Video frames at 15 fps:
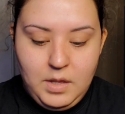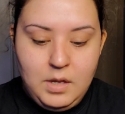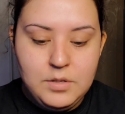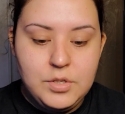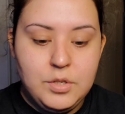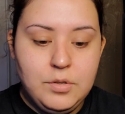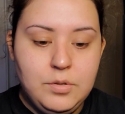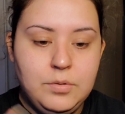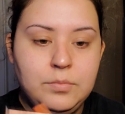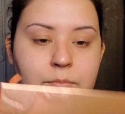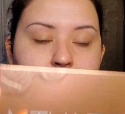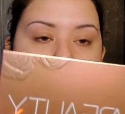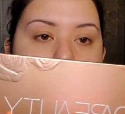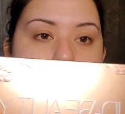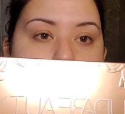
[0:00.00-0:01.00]
So
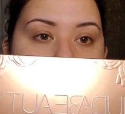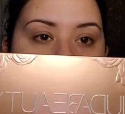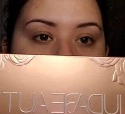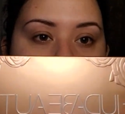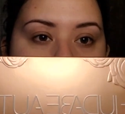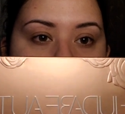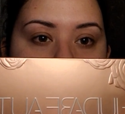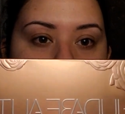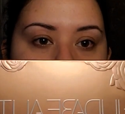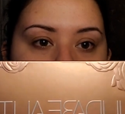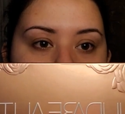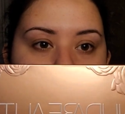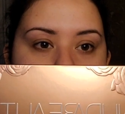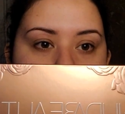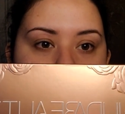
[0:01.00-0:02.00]
I got the Huda
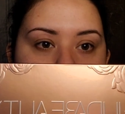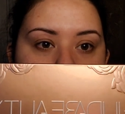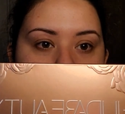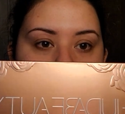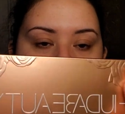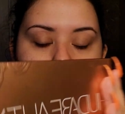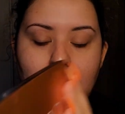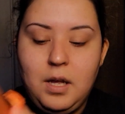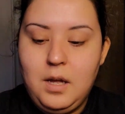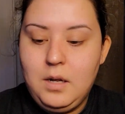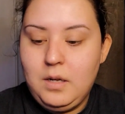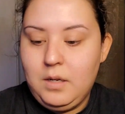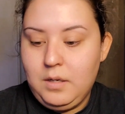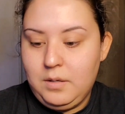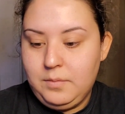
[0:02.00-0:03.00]
Beauty
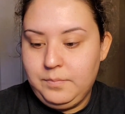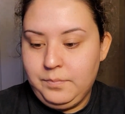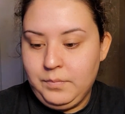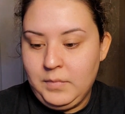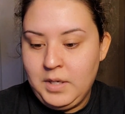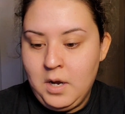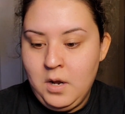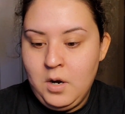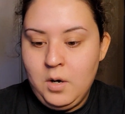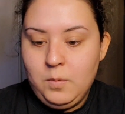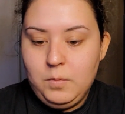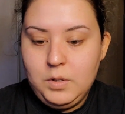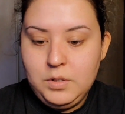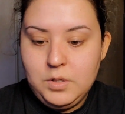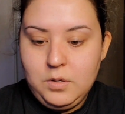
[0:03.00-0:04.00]

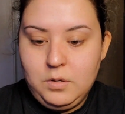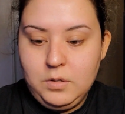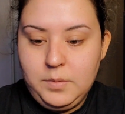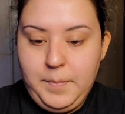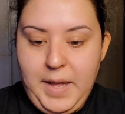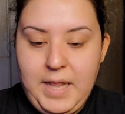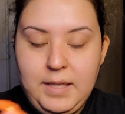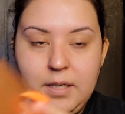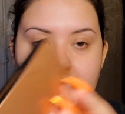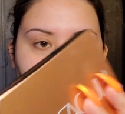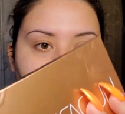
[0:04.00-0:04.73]
Rose Gold palette